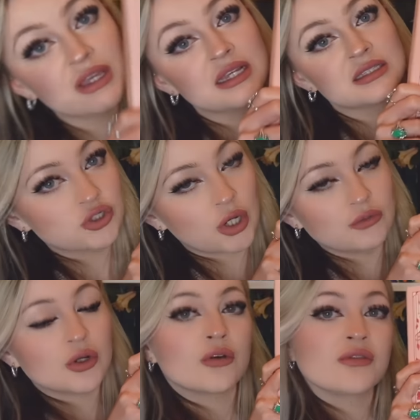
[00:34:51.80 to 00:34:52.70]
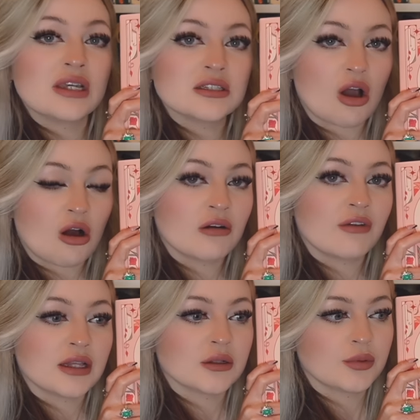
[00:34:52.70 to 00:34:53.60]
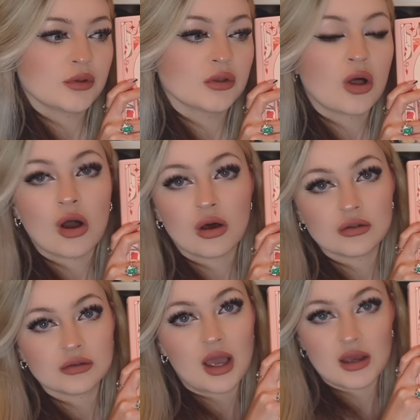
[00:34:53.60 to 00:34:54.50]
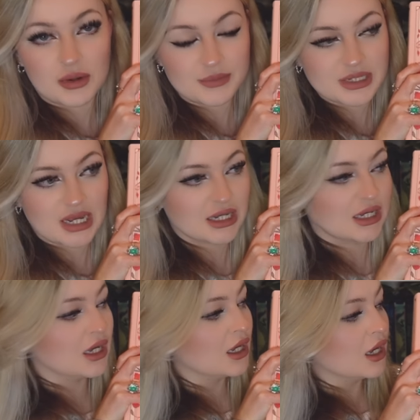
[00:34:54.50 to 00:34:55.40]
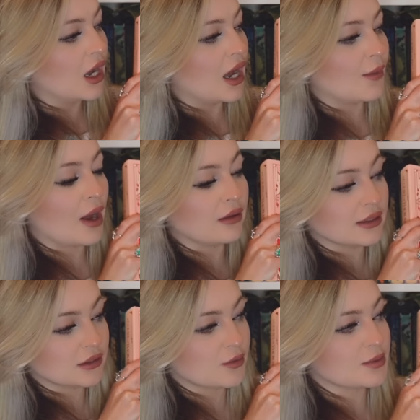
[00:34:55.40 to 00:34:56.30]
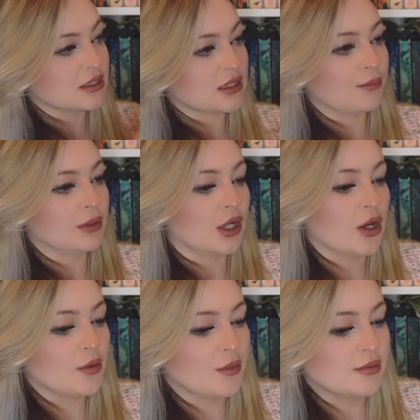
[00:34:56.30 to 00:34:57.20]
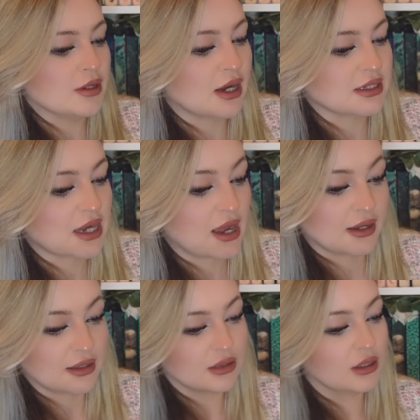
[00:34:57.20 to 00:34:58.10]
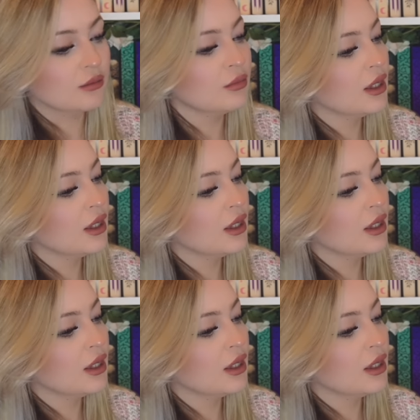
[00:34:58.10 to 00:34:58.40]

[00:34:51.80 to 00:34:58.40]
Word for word: these. Don't know if these are available on her website um, I'll link the website down below and maybe you guys can get them